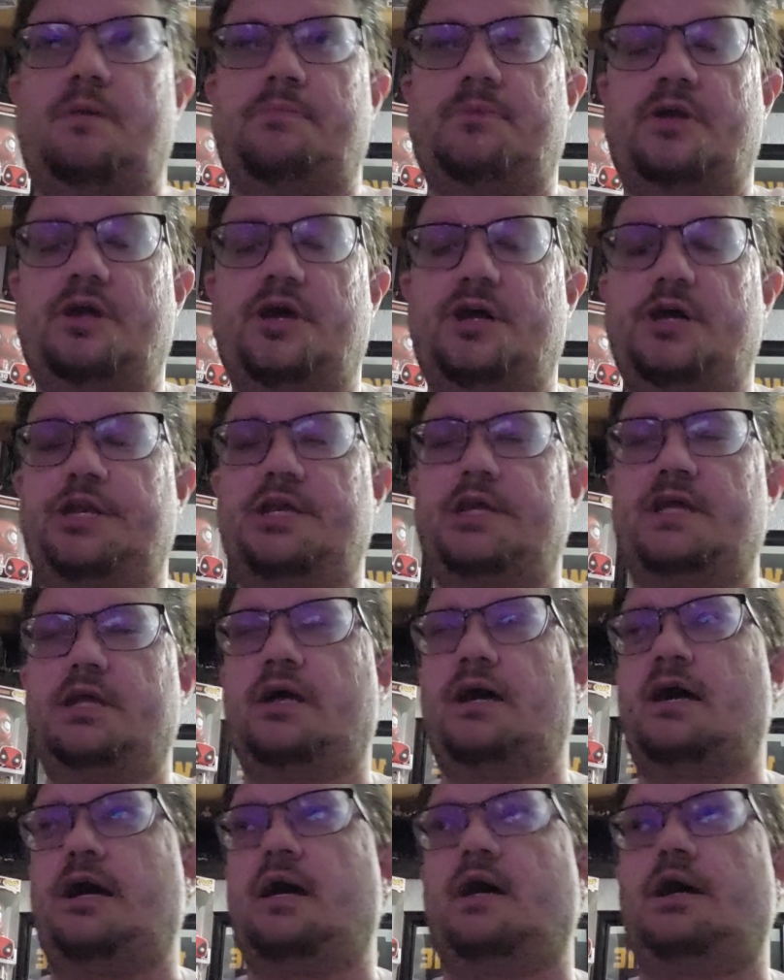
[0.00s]
I'm good.
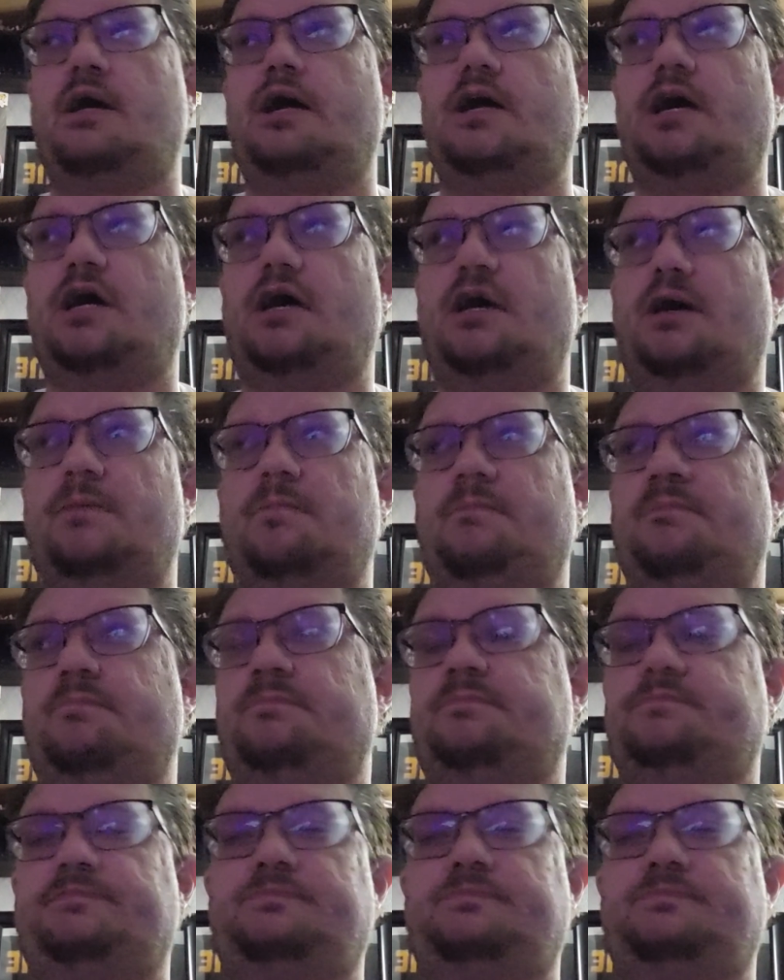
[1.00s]
Um,